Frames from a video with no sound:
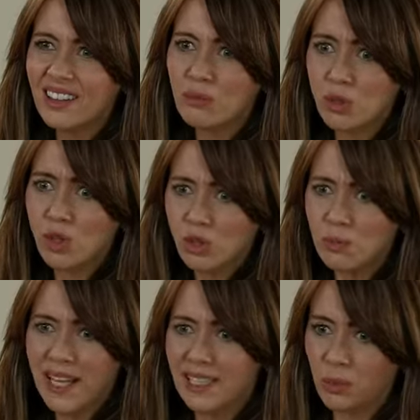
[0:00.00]
We're good
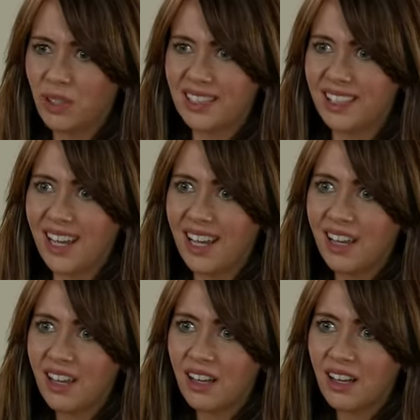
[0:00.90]
mates, but that's it. I
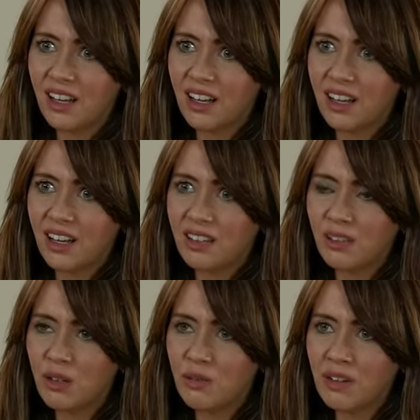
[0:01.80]
thought
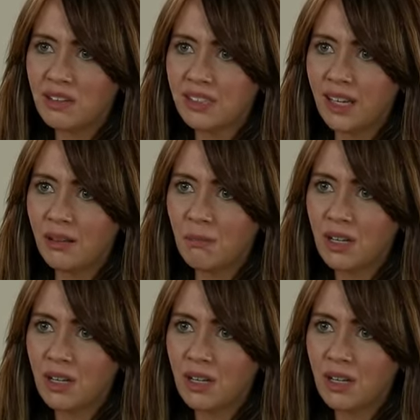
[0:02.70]
you felt the same.